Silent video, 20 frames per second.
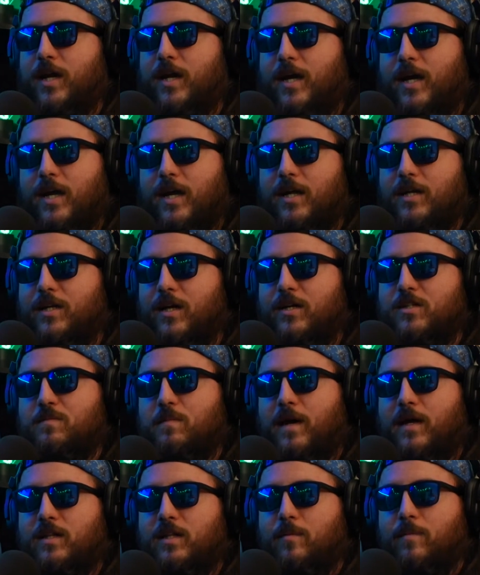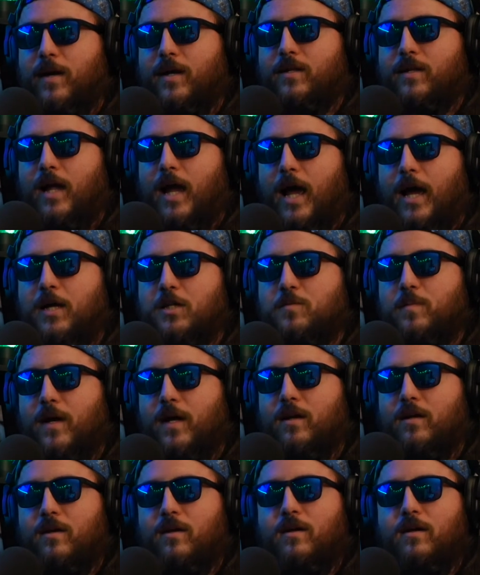it kind of does make them, like, the
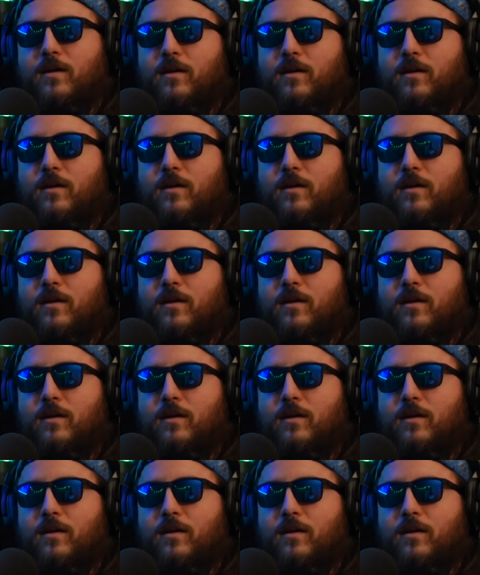X-Men,